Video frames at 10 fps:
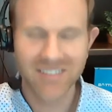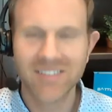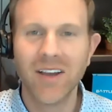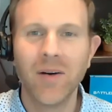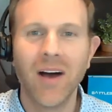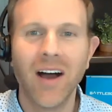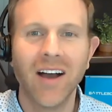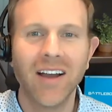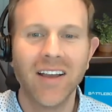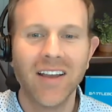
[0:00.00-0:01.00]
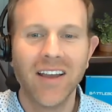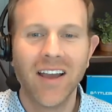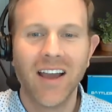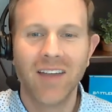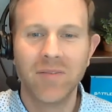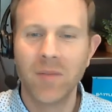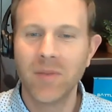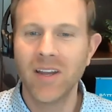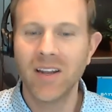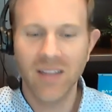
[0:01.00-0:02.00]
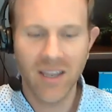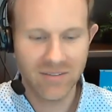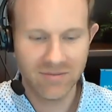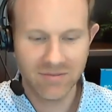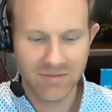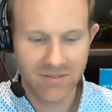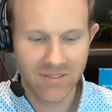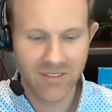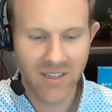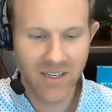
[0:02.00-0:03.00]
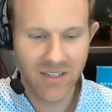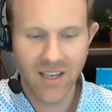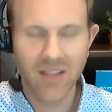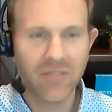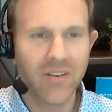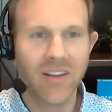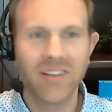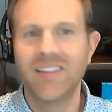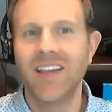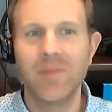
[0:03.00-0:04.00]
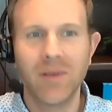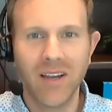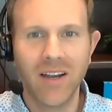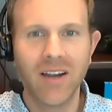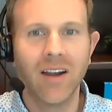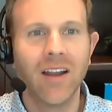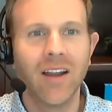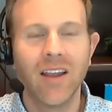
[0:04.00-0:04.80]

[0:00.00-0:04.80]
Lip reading: So I'm gonna get the elephant on the table here.